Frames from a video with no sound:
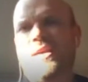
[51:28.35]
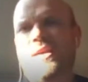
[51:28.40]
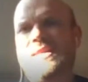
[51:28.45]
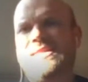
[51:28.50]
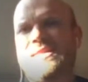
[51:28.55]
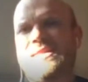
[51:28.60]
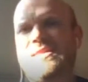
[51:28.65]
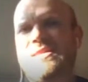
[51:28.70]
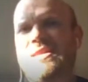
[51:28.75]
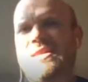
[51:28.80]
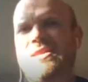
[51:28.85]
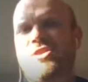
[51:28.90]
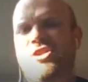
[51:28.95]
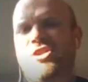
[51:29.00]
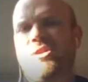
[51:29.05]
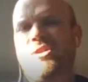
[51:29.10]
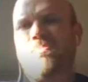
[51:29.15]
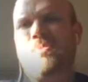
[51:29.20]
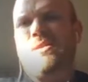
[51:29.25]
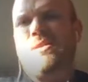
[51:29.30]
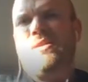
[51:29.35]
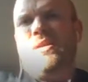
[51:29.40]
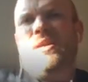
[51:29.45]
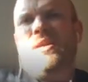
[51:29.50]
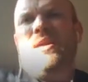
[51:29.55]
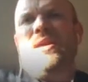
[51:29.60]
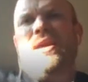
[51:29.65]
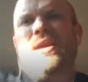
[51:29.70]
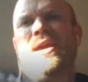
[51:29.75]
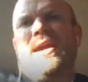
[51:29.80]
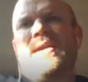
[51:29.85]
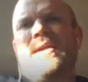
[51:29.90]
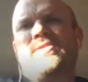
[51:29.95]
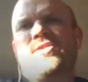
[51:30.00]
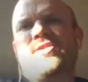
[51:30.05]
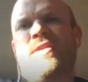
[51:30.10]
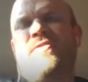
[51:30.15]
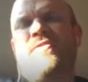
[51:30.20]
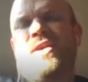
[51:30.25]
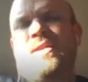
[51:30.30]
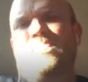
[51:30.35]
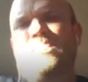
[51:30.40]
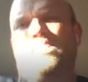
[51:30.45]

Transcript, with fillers: assistantships. So I've had